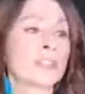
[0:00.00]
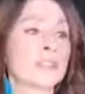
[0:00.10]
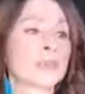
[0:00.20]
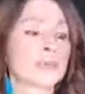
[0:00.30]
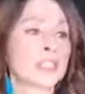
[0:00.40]

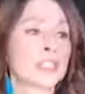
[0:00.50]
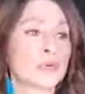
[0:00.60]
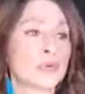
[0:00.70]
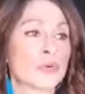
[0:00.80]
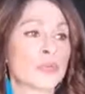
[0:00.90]
is really
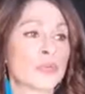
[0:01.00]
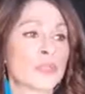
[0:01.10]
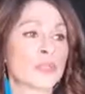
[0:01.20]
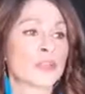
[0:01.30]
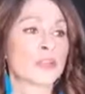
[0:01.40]
important,
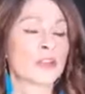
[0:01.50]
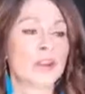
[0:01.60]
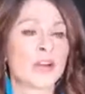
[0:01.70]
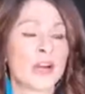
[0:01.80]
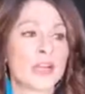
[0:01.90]
because our
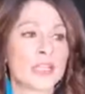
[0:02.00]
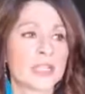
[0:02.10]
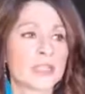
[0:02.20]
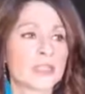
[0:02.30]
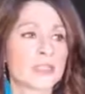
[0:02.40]

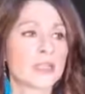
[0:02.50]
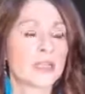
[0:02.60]
bodies